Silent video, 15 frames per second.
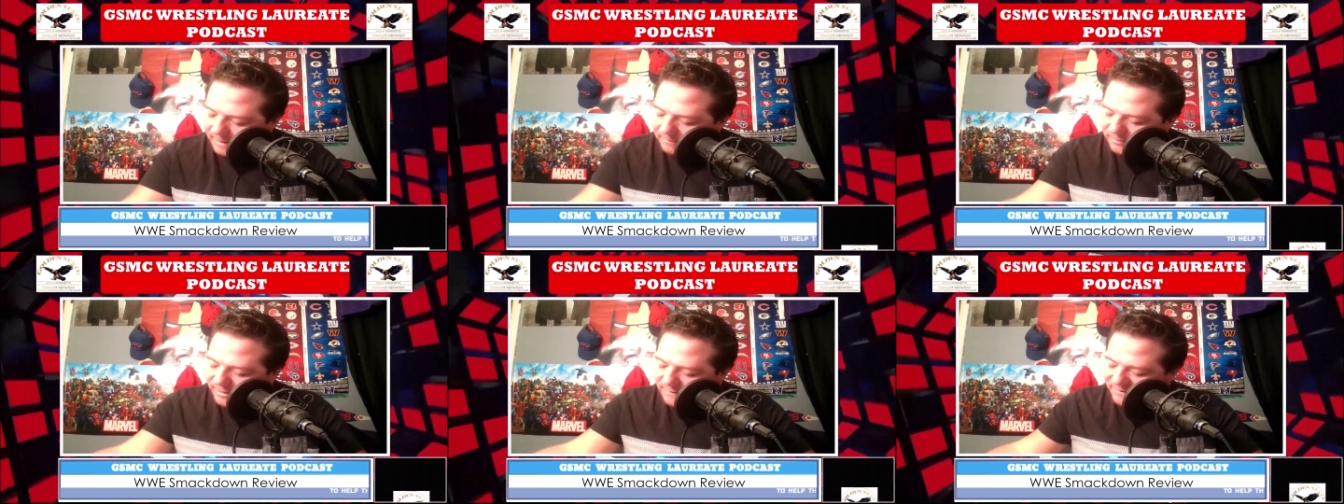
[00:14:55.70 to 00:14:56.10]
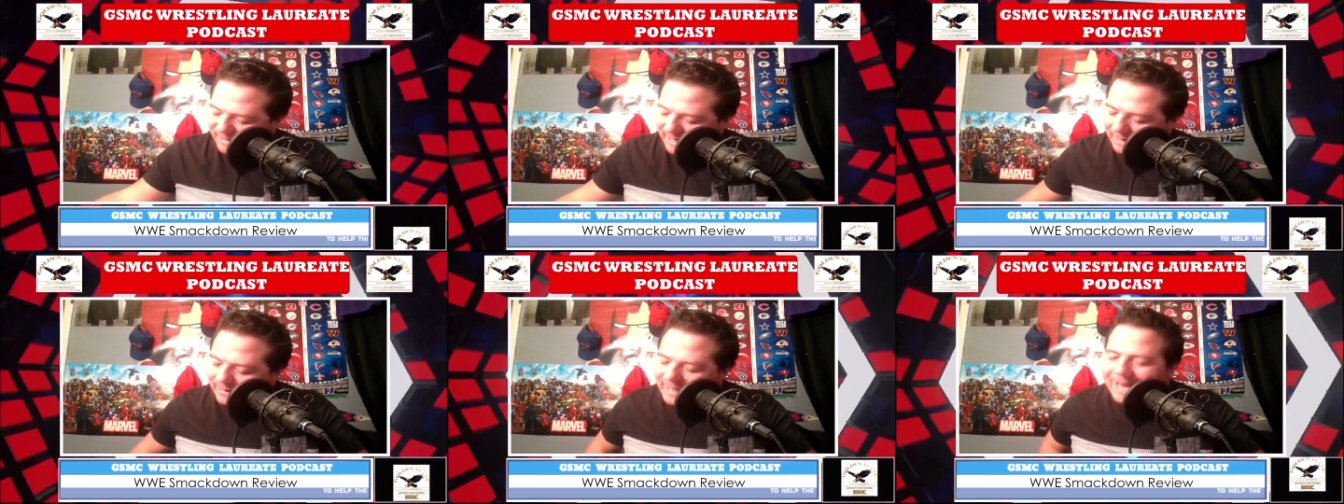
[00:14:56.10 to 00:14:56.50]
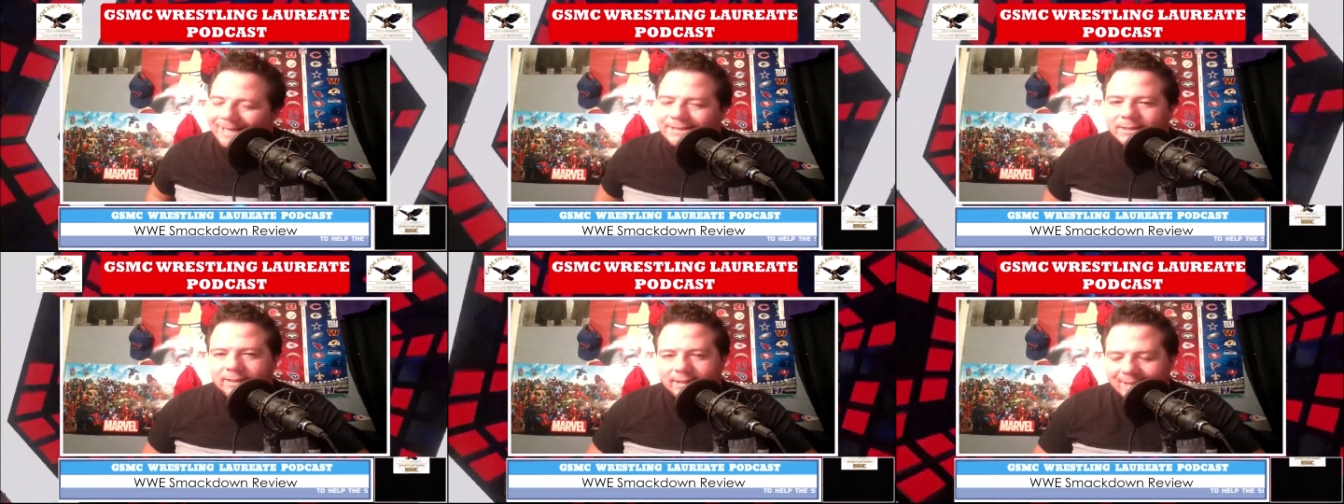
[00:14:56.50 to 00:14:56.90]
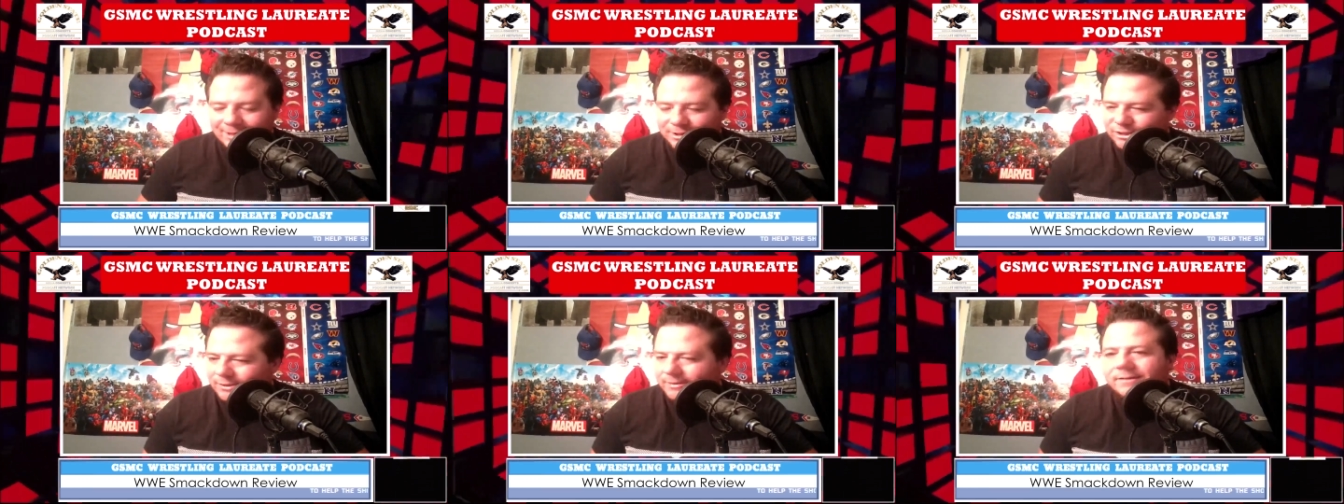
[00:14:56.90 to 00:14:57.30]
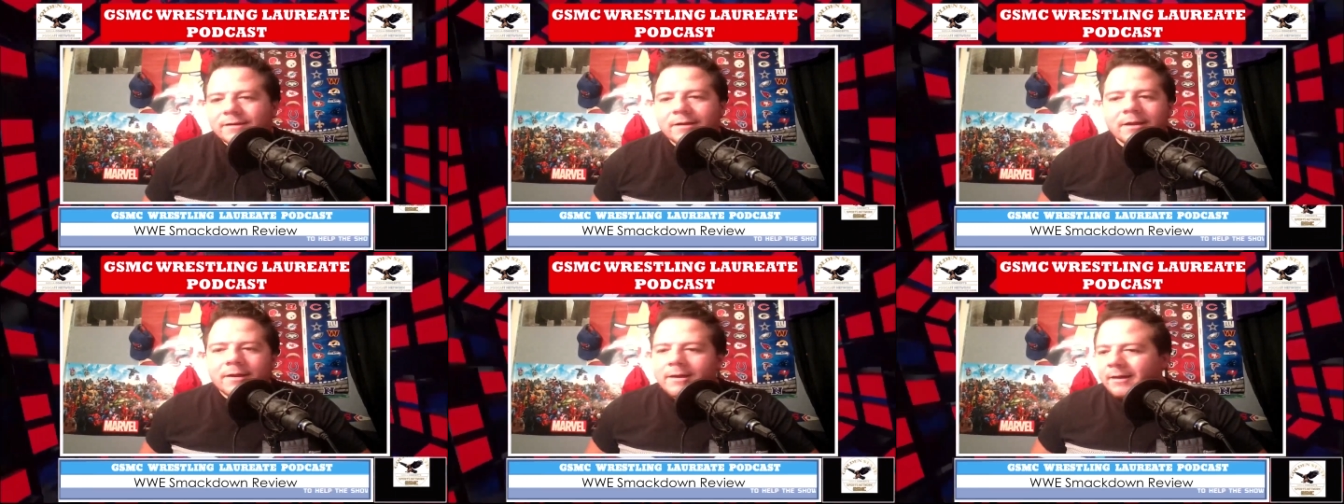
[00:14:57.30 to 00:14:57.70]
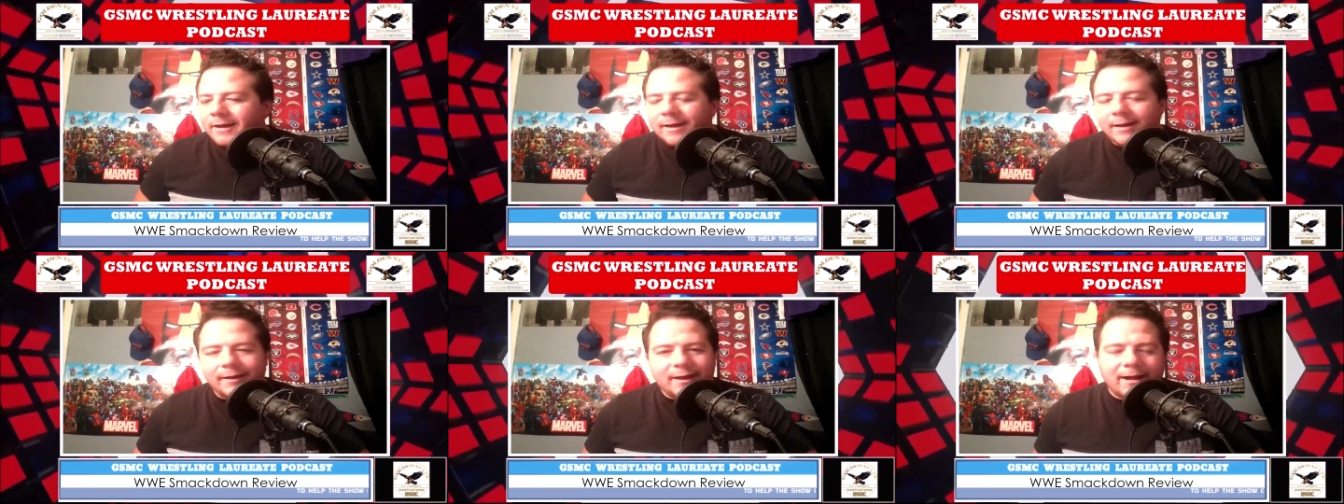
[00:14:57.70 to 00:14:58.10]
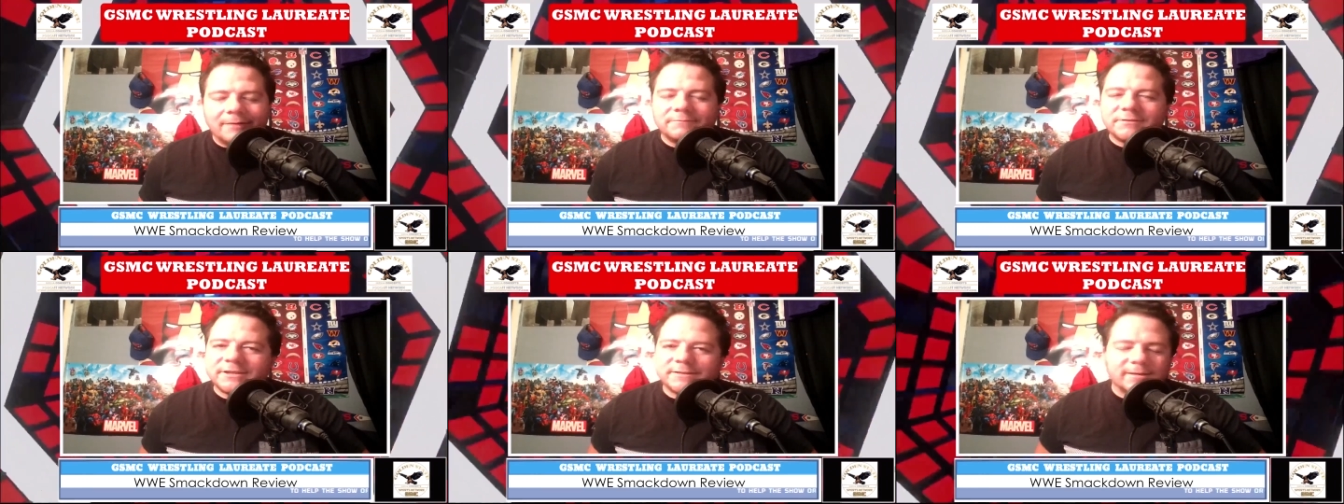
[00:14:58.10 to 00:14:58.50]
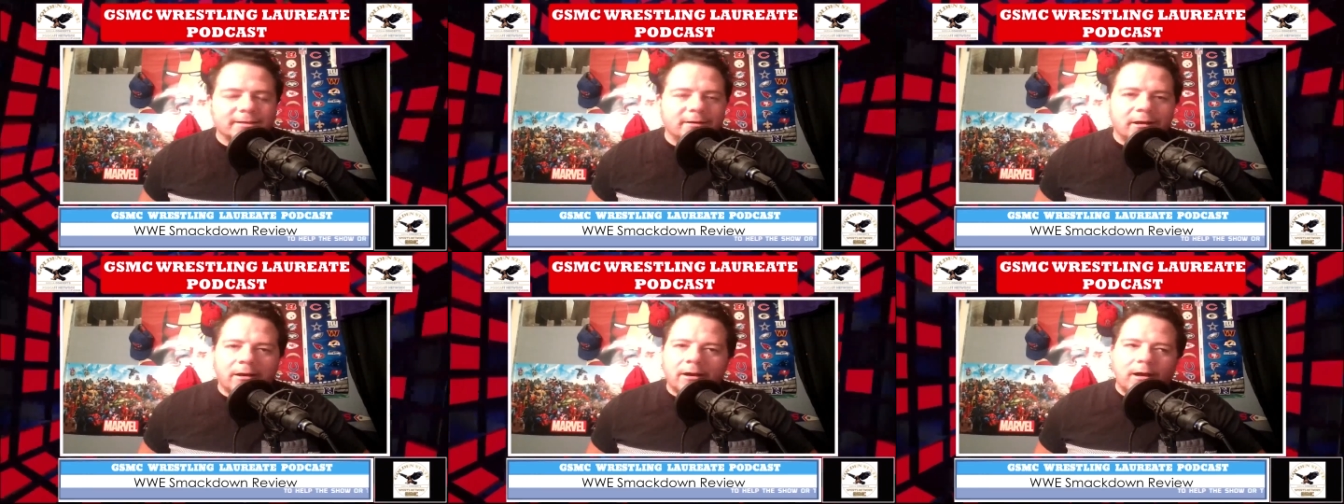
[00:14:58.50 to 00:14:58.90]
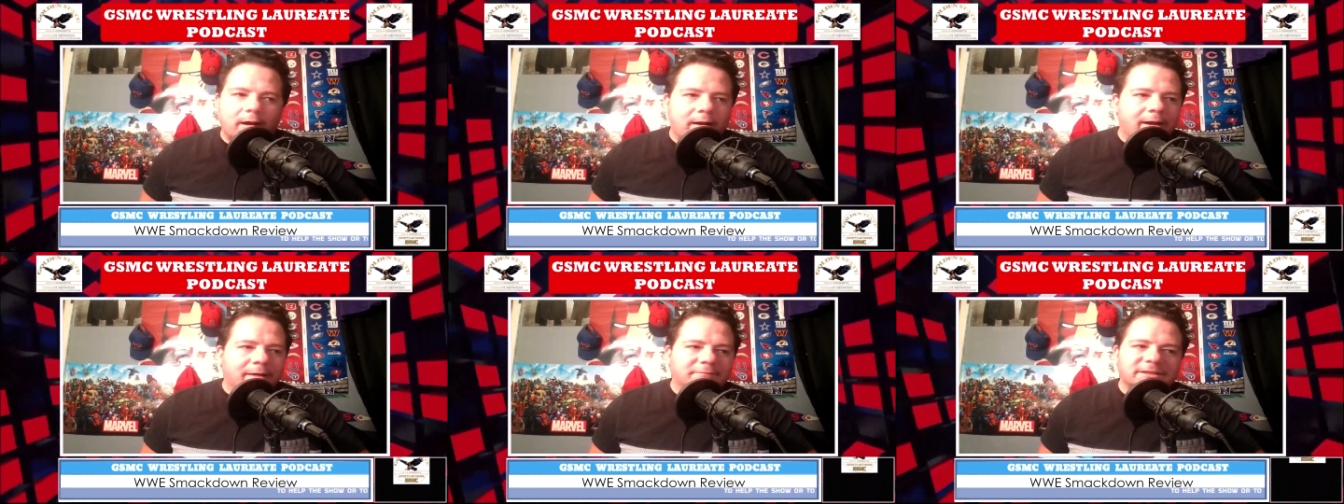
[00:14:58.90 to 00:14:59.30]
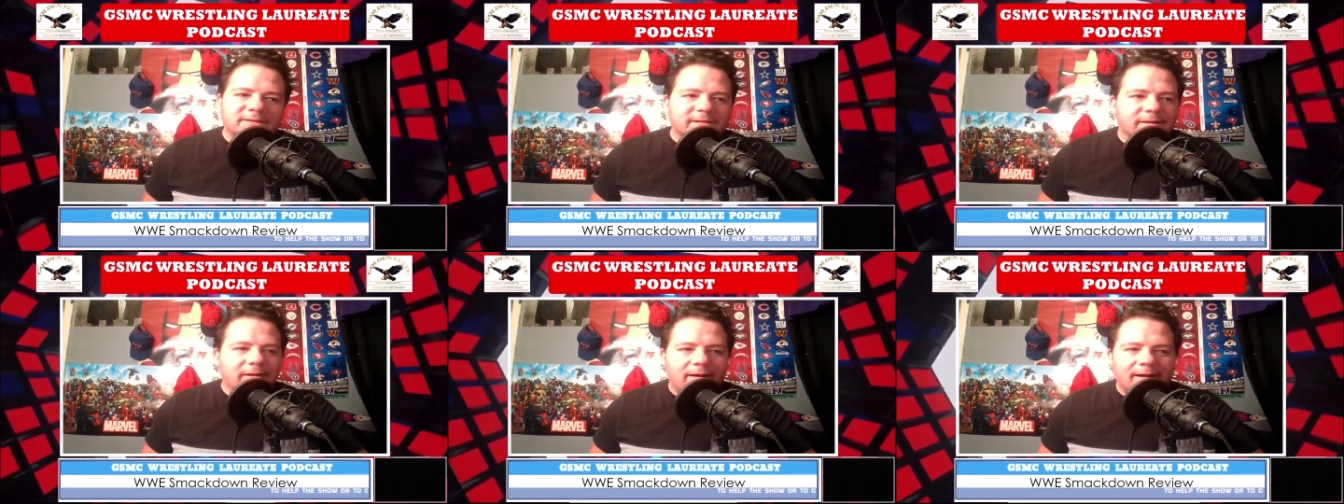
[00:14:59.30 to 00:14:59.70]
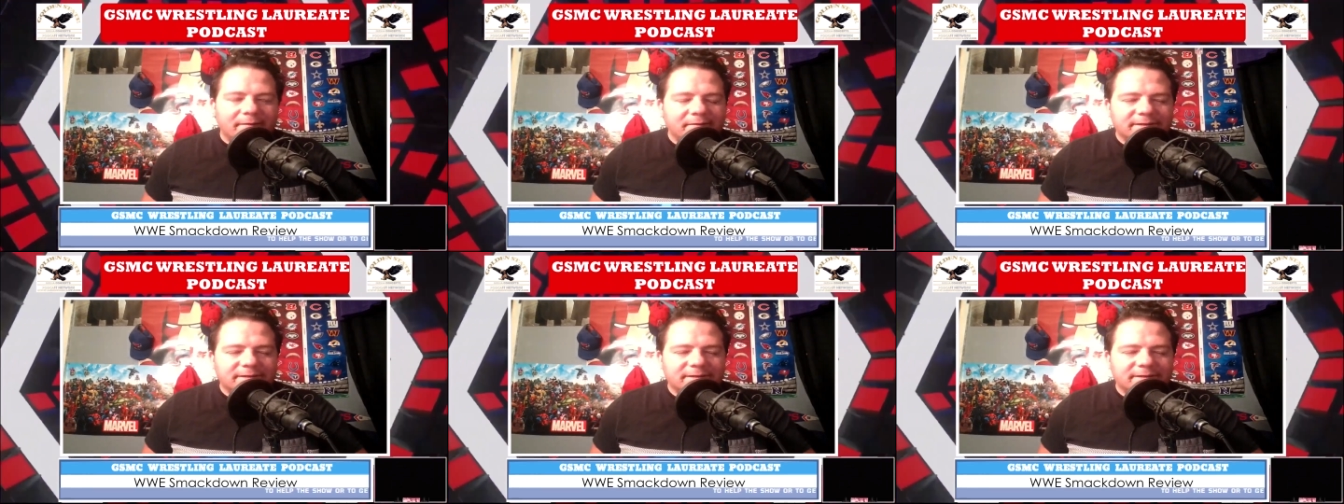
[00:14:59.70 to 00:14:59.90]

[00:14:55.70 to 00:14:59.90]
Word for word: Piper Niven, and Lash Legend, and I'm just in awe. I'm just in awe